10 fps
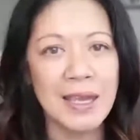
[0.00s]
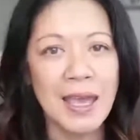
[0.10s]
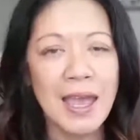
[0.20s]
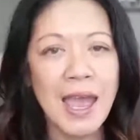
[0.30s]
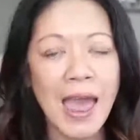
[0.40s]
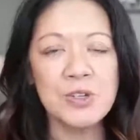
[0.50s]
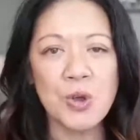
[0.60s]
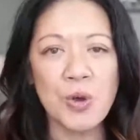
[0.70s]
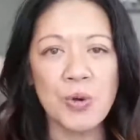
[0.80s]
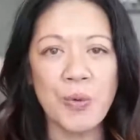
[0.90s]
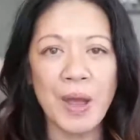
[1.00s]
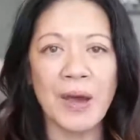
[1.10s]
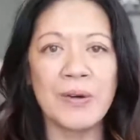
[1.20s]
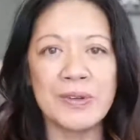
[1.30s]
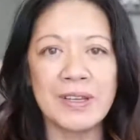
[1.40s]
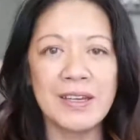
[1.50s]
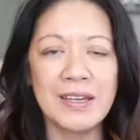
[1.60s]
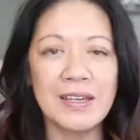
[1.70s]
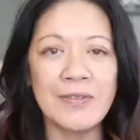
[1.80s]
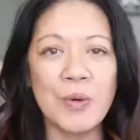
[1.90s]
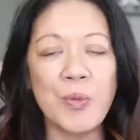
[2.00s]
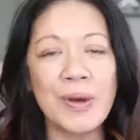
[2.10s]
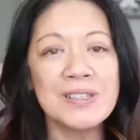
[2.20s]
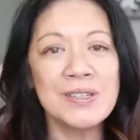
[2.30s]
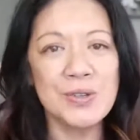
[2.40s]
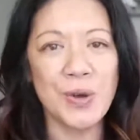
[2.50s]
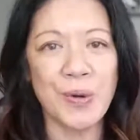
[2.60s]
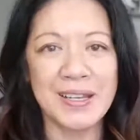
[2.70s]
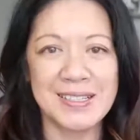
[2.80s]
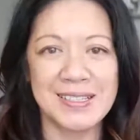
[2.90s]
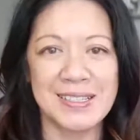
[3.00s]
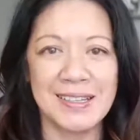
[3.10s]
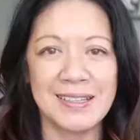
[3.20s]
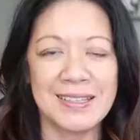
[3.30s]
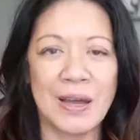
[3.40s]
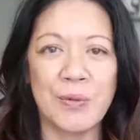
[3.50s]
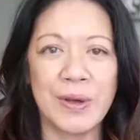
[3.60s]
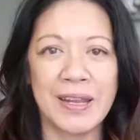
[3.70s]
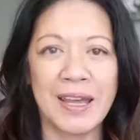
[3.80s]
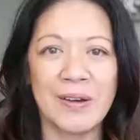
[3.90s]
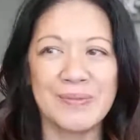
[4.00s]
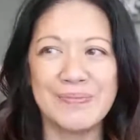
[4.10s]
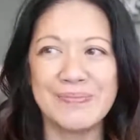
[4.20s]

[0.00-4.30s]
And then to turn around, if it wasn't your idea that went out,